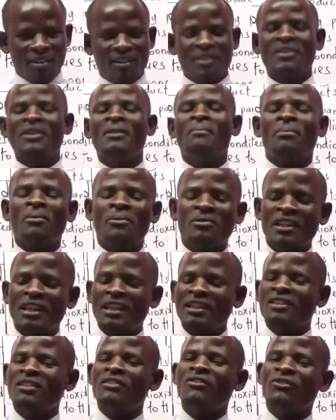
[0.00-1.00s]
the
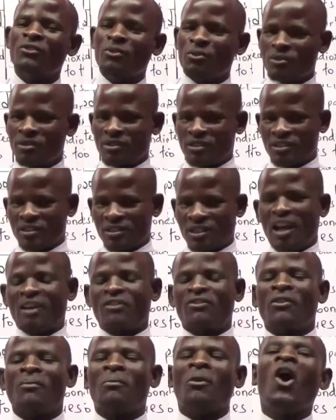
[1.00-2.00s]
protective foods are
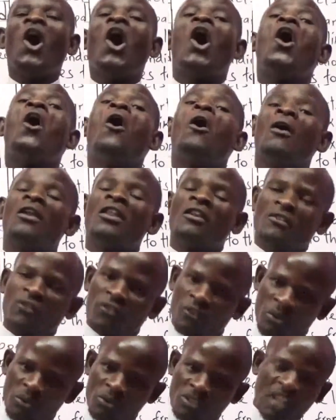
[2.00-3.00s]
from all the
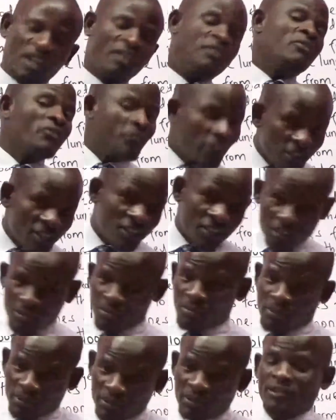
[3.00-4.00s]
fruits and
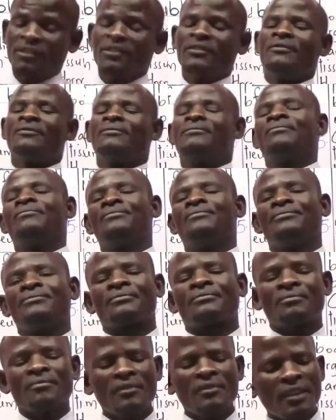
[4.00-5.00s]
vegetables.
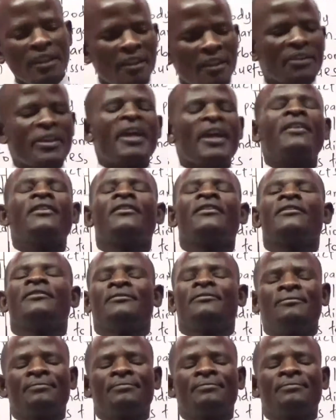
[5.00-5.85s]
Then,